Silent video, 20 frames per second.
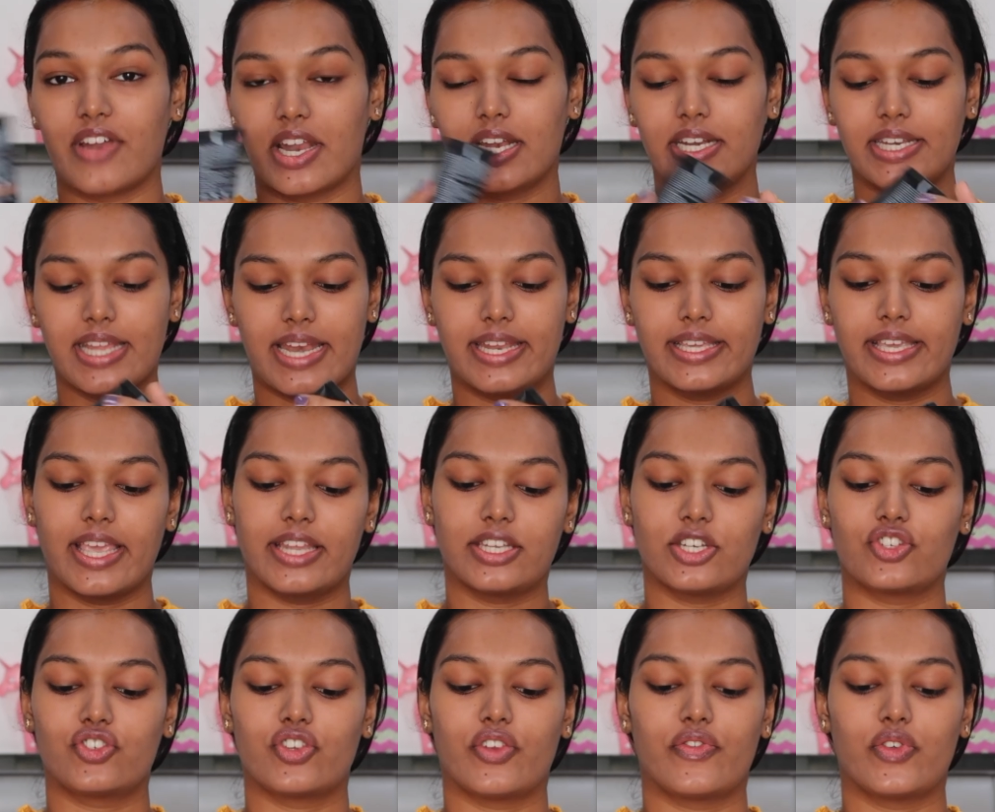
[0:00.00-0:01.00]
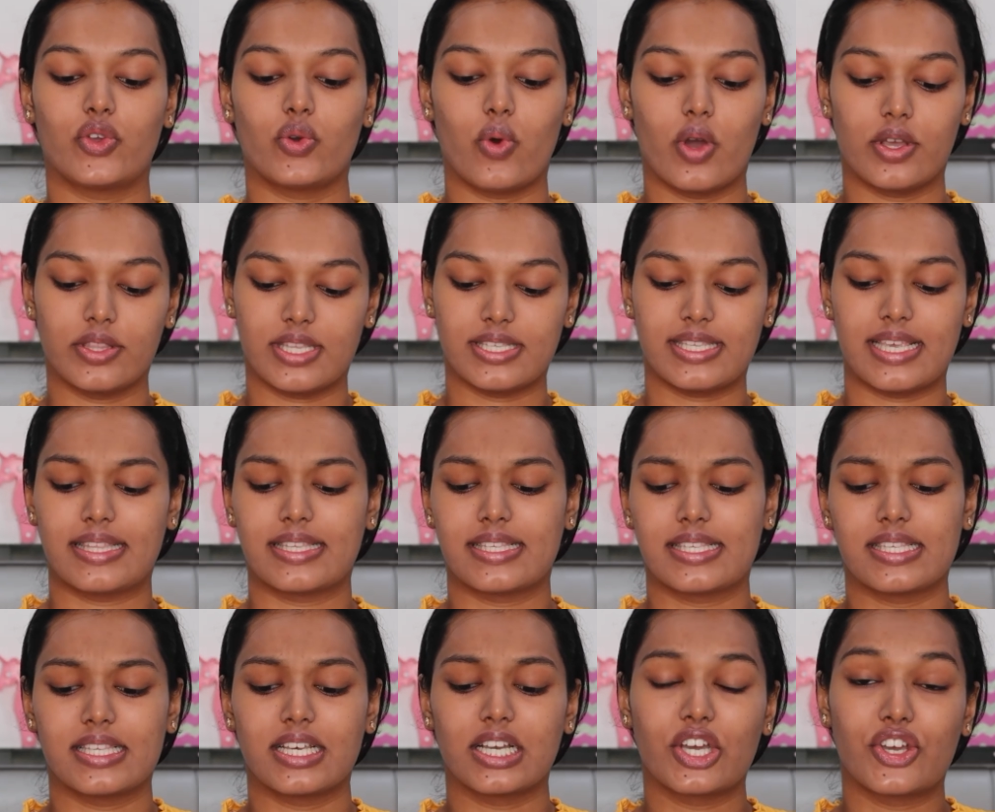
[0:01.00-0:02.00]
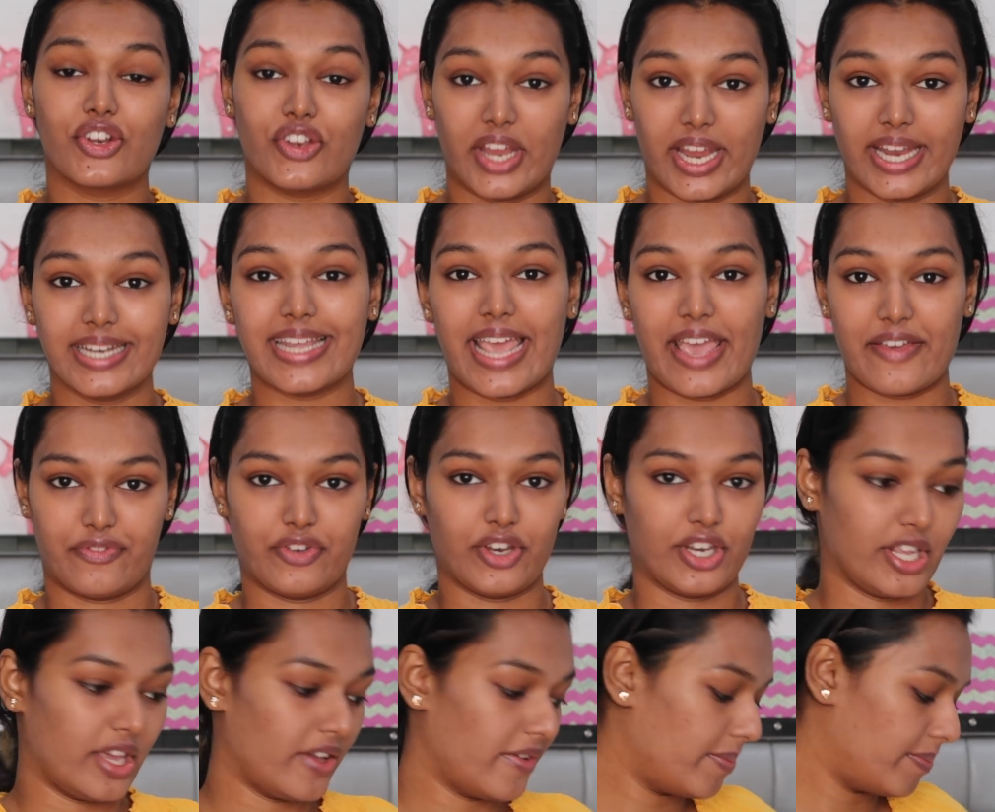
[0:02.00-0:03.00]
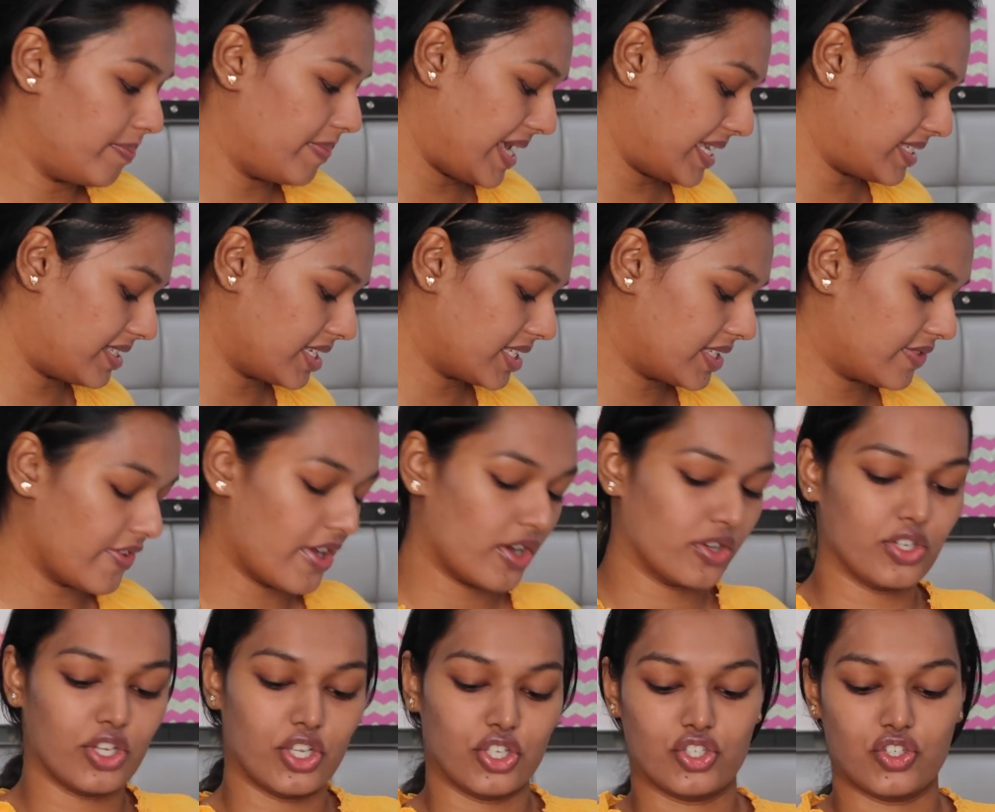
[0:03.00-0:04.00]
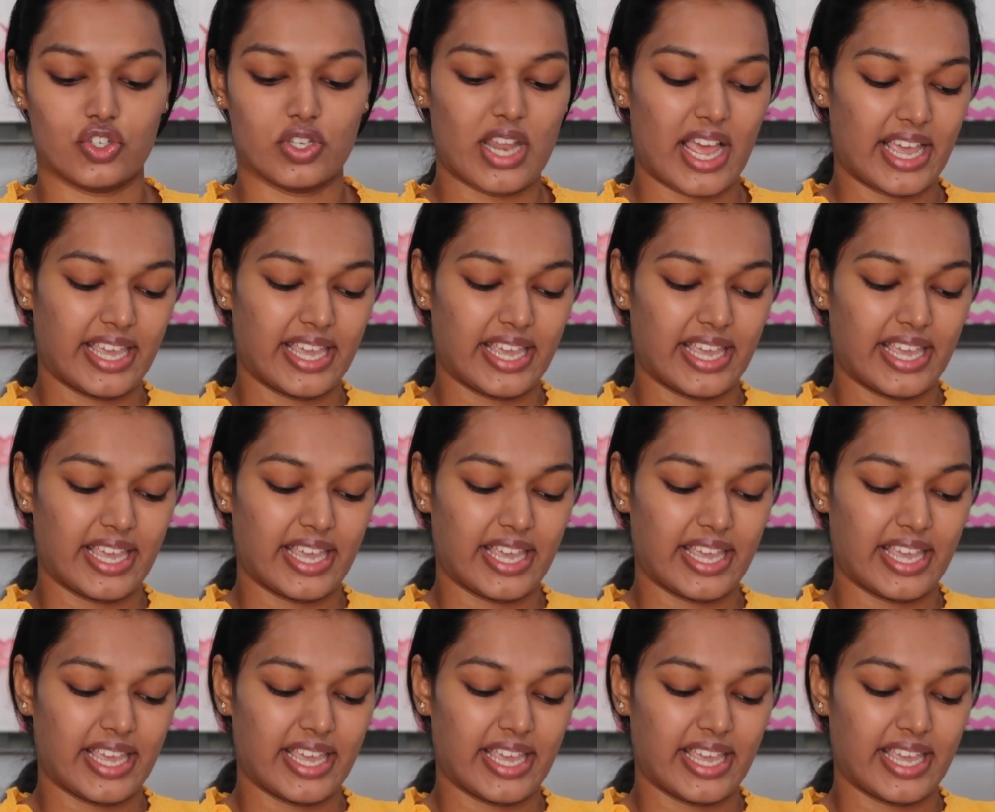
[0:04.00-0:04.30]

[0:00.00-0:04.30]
I've done a dedicated review on this, and this is a great everyday basis foundation.